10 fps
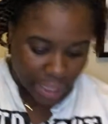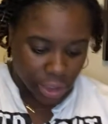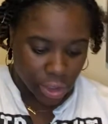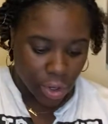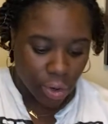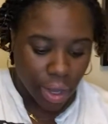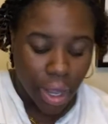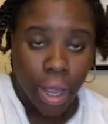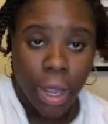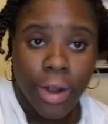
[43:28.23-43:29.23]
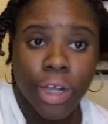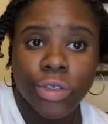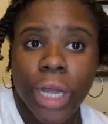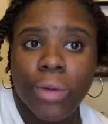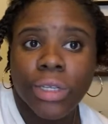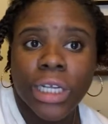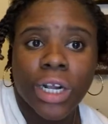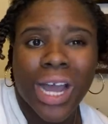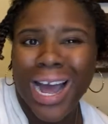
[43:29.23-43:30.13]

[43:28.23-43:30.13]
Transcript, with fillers: So that's why I was telling you.